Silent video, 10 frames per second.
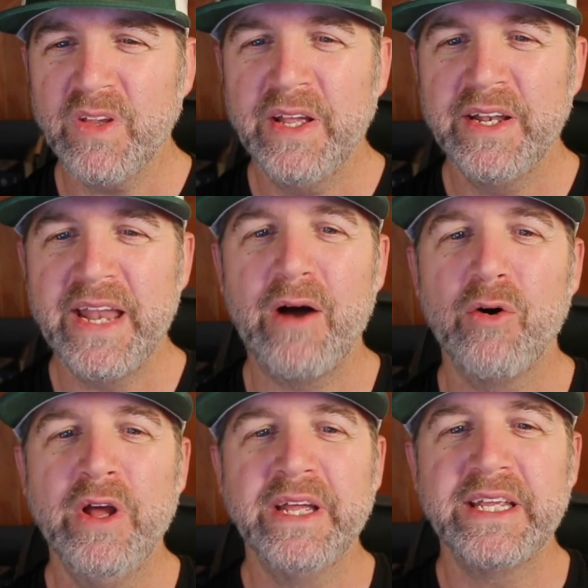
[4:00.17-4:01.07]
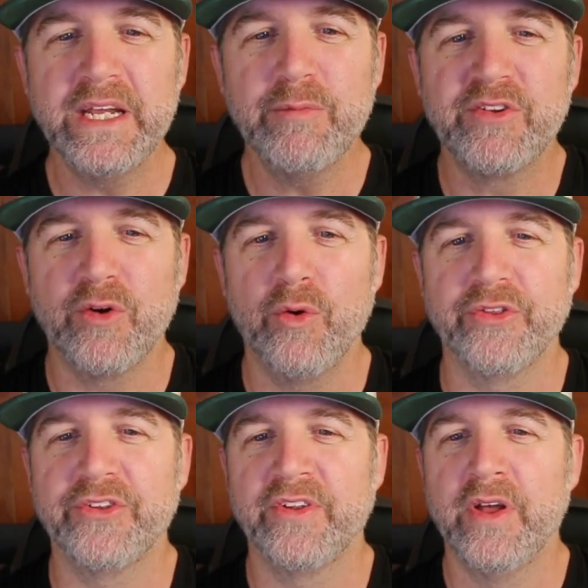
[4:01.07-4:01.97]
Now, key
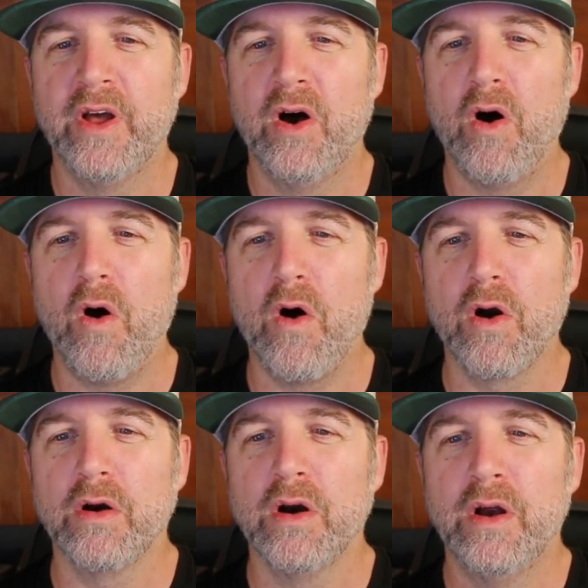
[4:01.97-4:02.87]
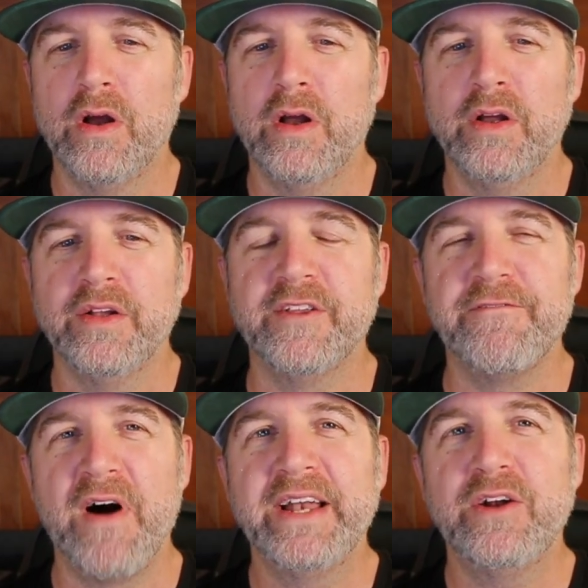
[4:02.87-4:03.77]
results are
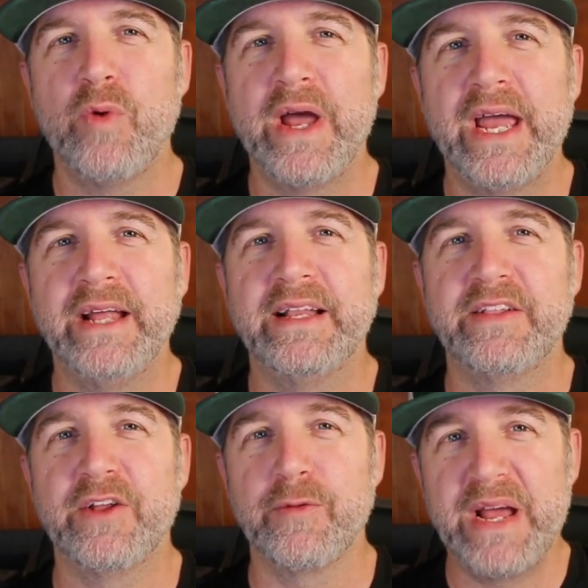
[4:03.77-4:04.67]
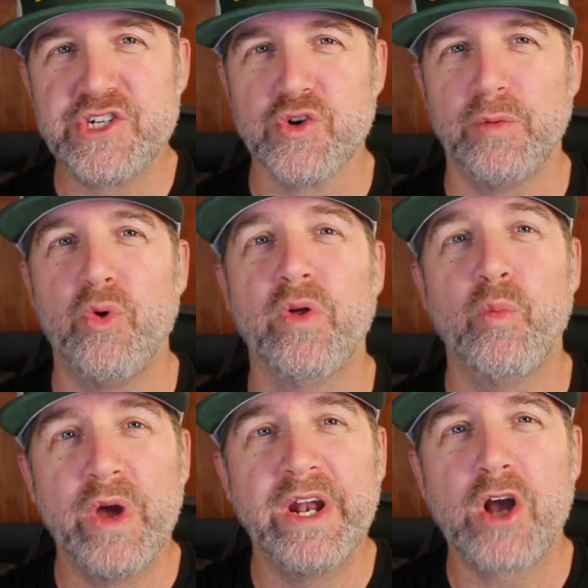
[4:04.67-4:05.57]
defined in a way that they're measurable
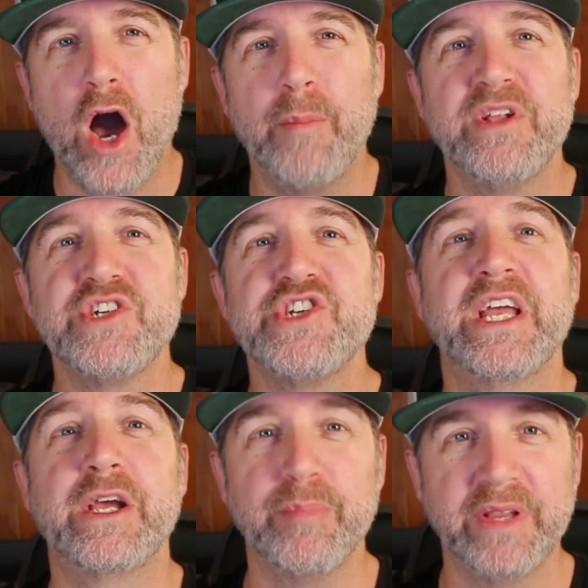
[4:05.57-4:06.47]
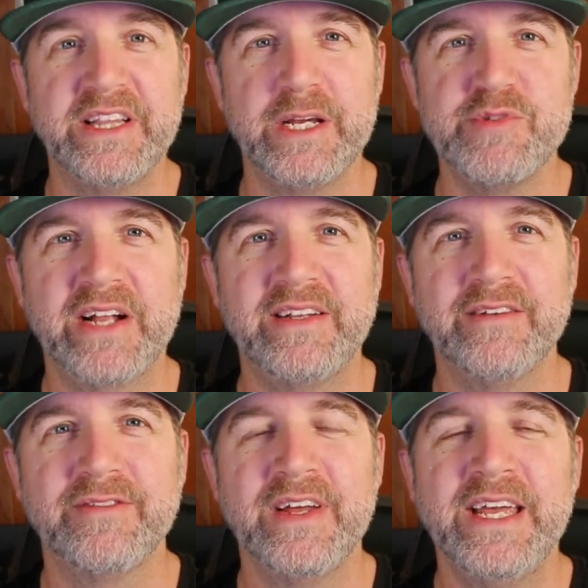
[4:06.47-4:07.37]
and when accomplished, they complete the
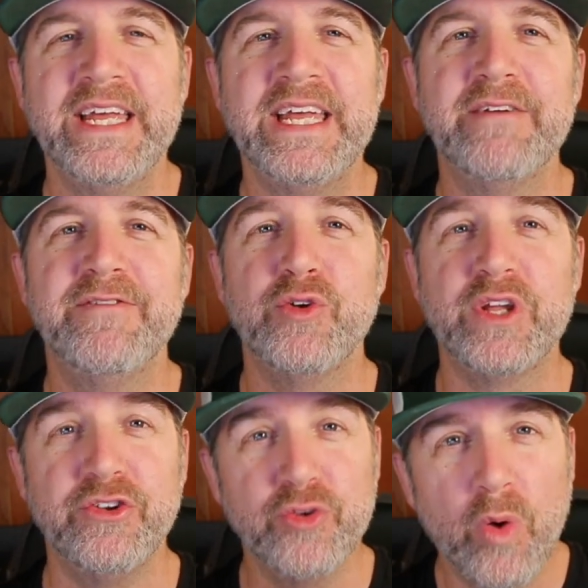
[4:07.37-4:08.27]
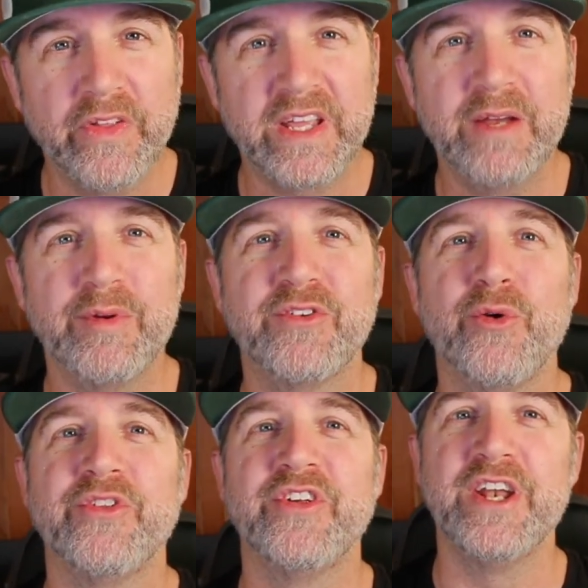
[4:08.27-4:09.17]
objective. If you can do all the key
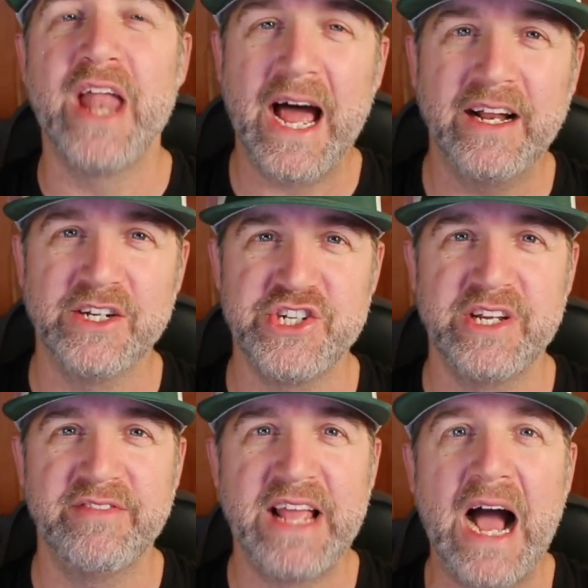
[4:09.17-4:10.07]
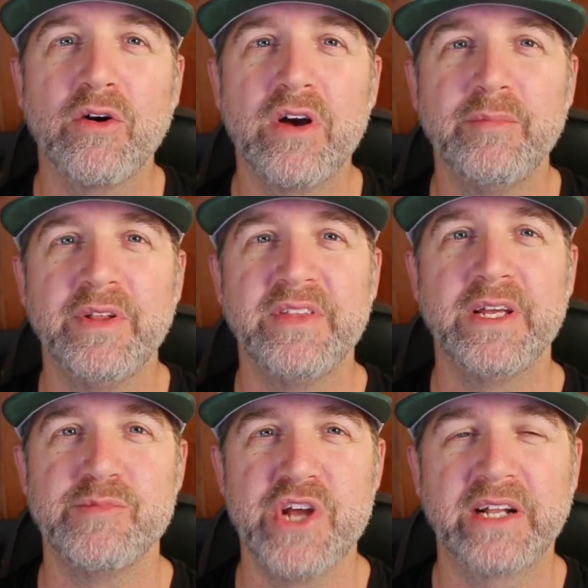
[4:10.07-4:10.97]
results and not achieve the outcome that the
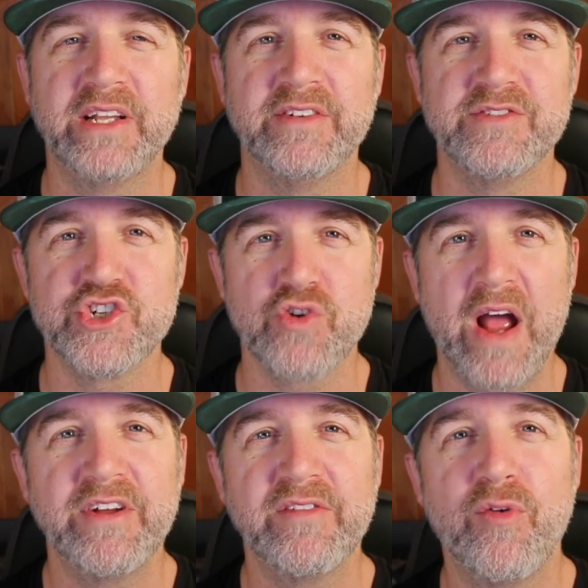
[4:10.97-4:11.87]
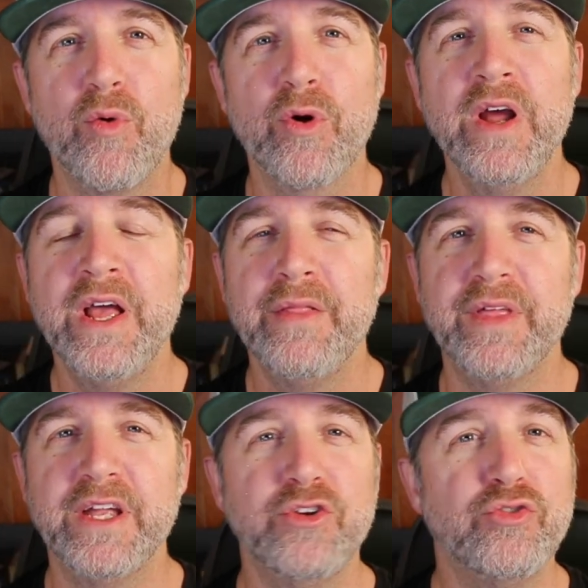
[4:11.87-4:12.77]
objective is striving for,
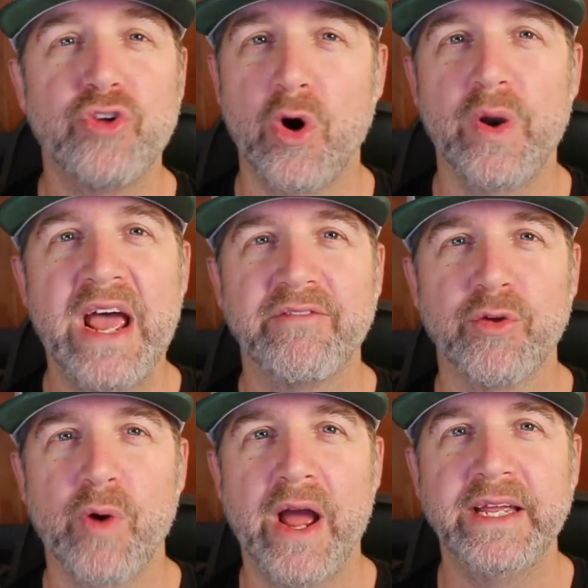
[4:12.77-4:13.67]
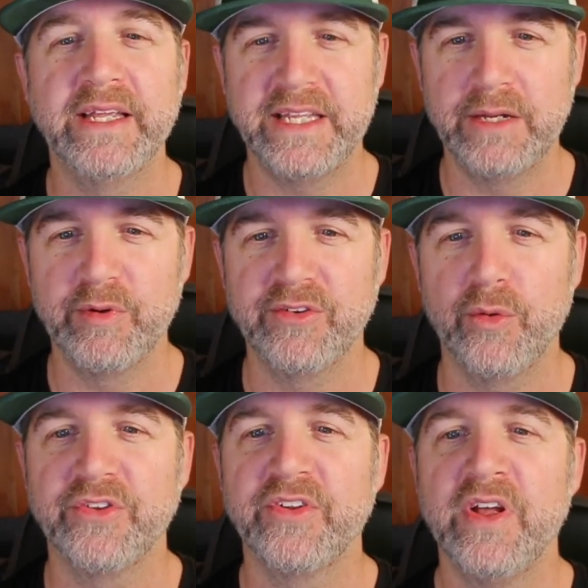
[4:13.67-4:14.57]
then you don't have the right key
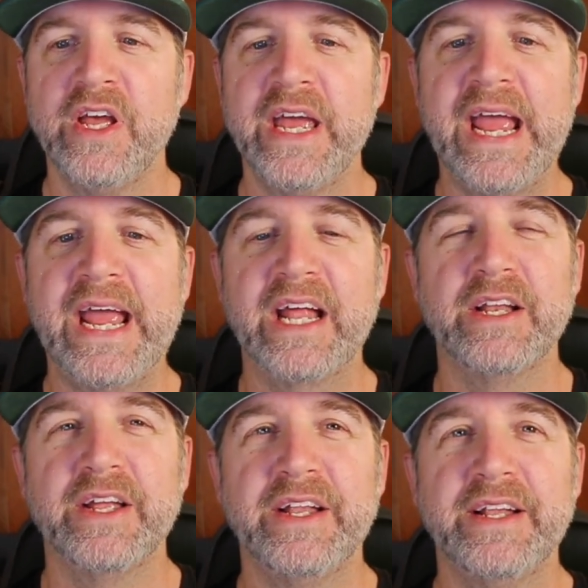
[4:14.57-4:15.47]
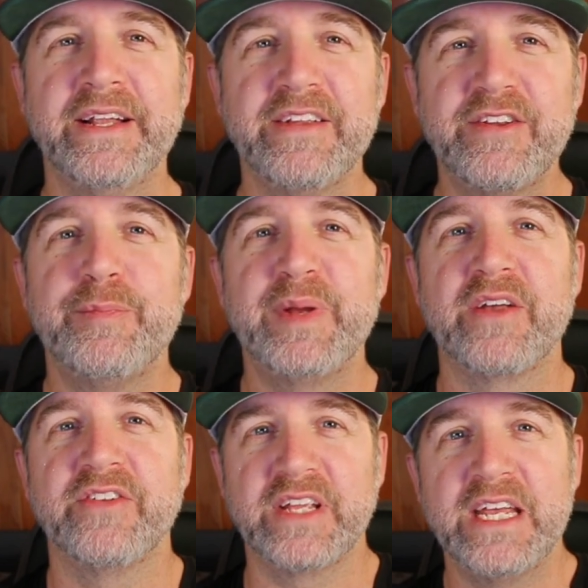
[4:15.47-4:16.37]
results. And this is
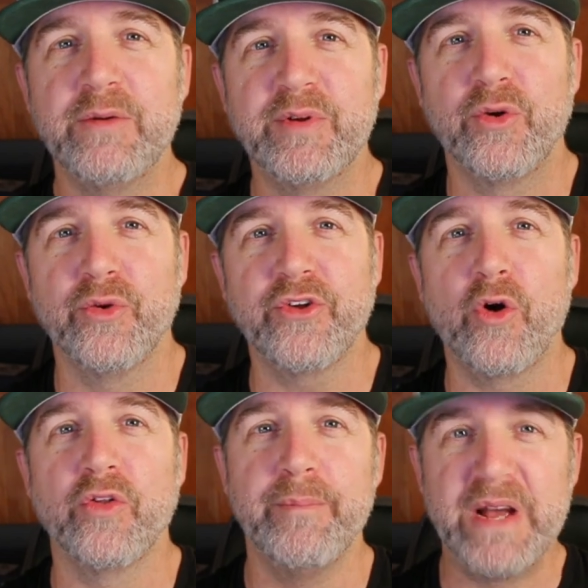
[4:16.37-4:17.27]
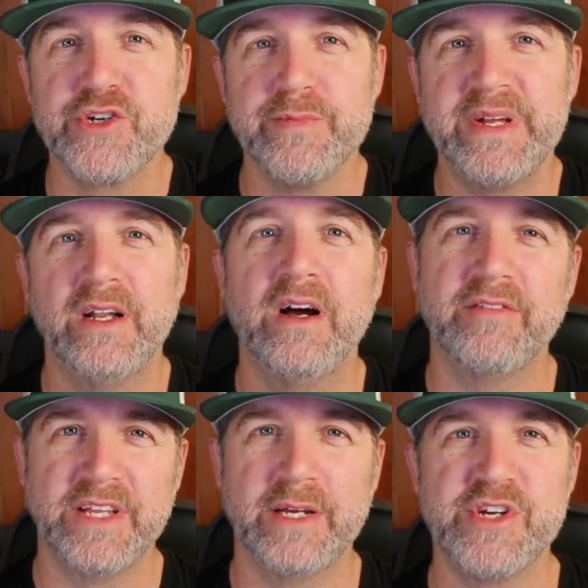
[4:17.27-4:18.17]
because the key results are the measurement
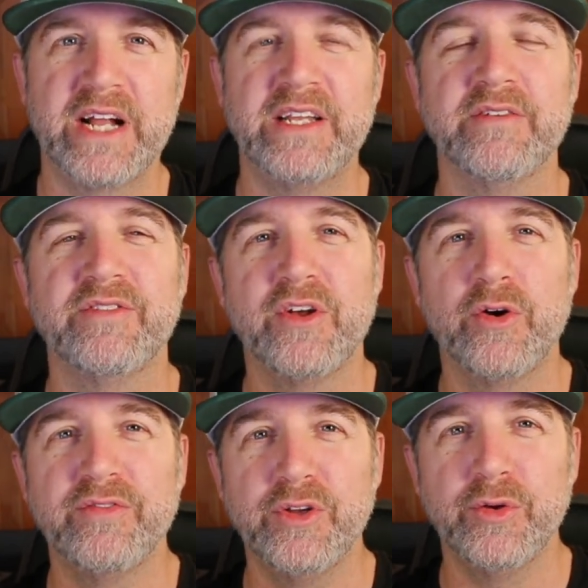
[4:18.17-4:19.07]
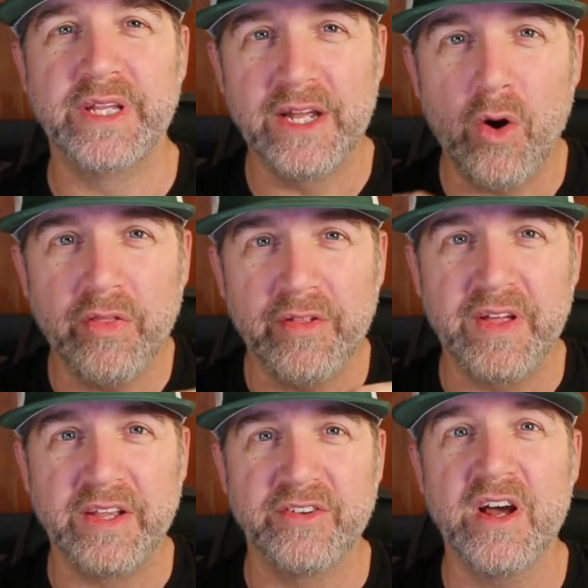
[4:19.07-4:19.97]
of the objective. So if you get all the
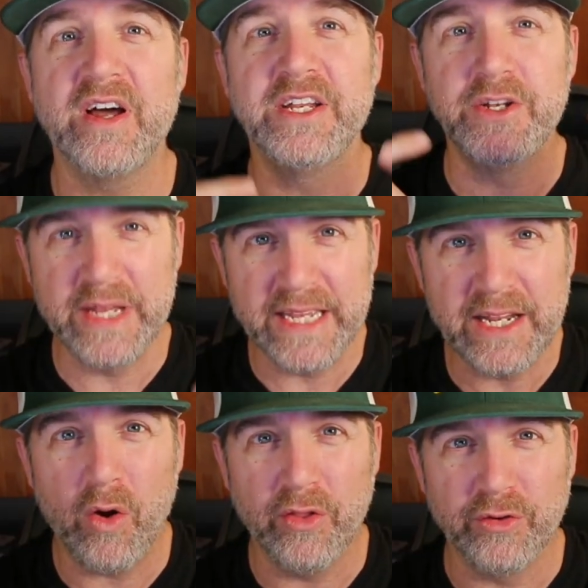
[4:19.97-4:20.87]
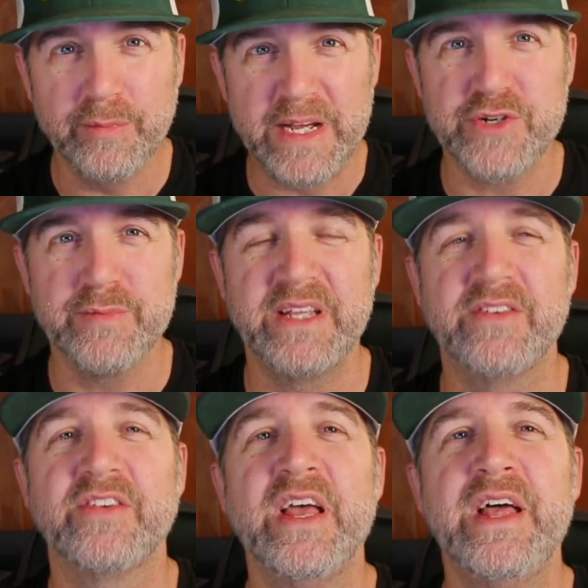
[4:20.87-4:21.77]
things done and you hit all those
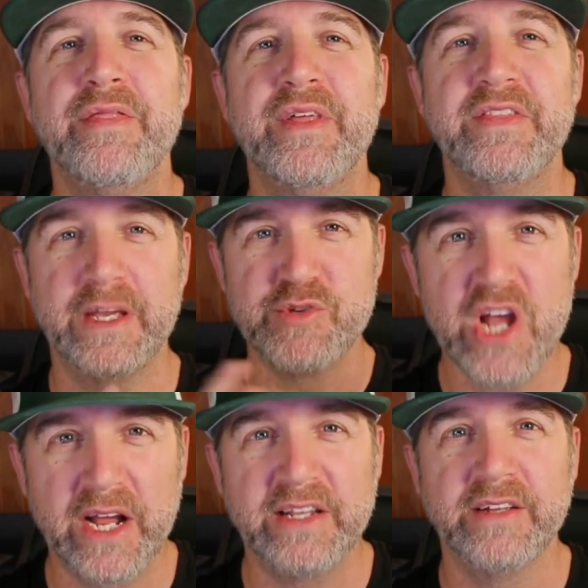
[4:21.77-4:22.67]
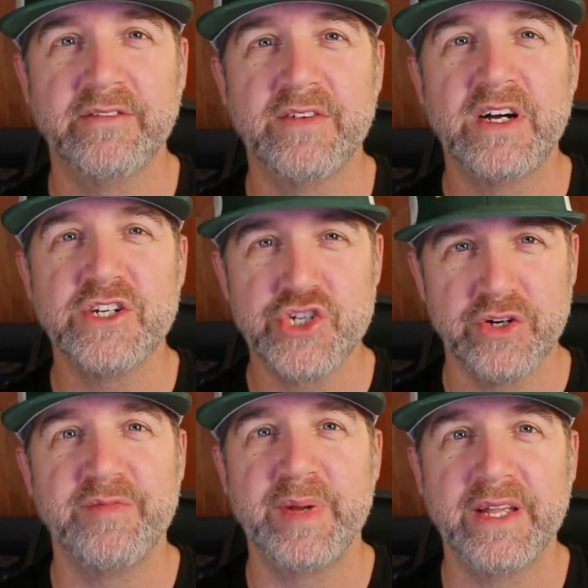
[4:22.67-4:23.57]
measurements, then the objective should
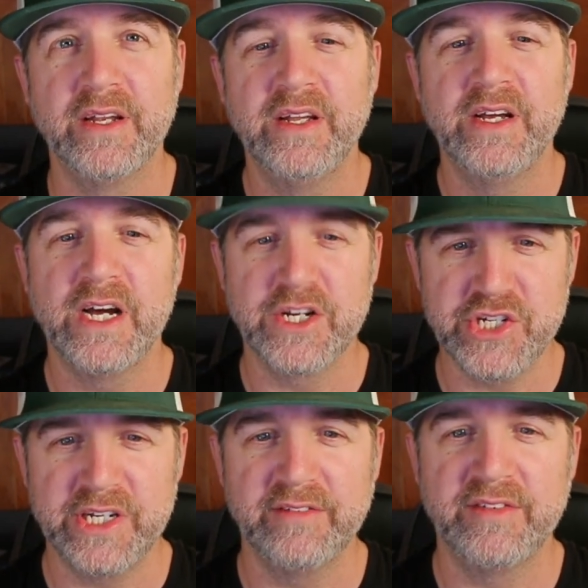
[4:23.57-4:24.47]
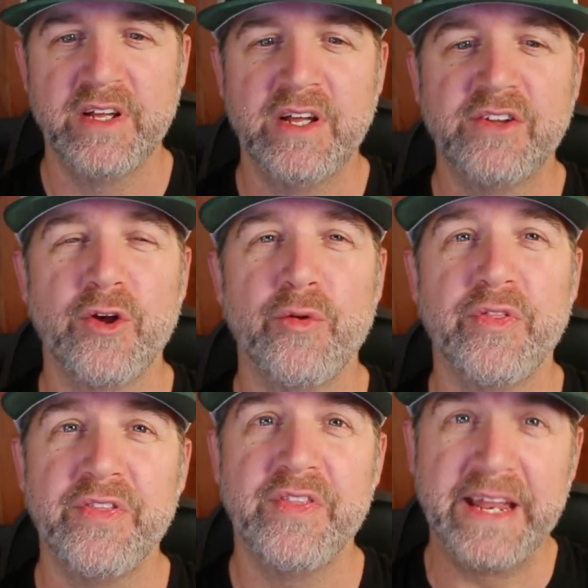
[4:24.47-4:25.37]
have been achieved. So
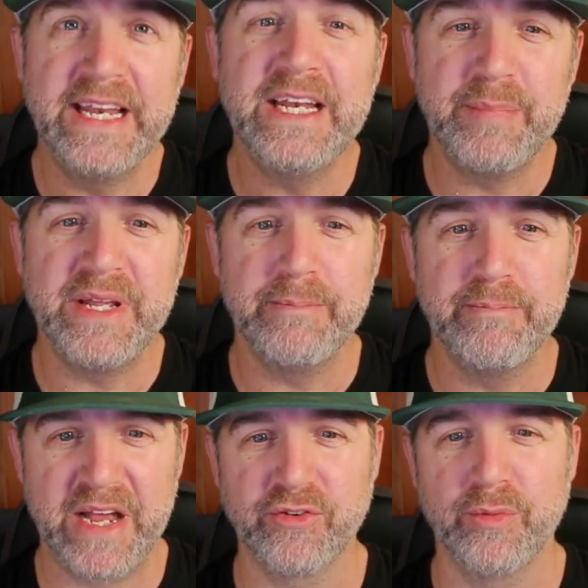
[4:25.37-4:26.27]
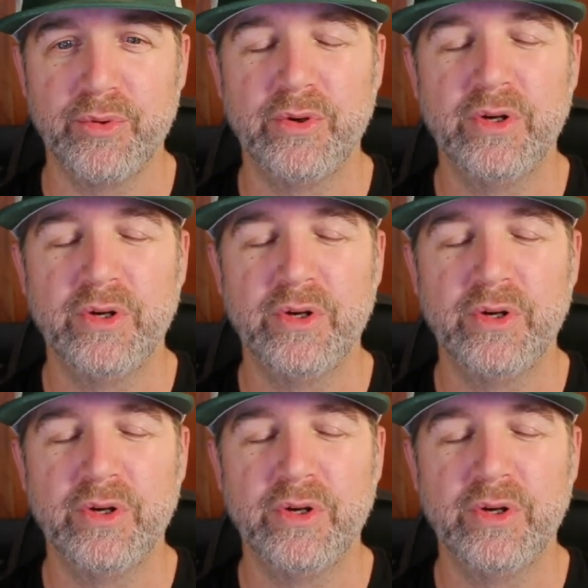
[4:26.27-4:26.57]
they need to be measurable.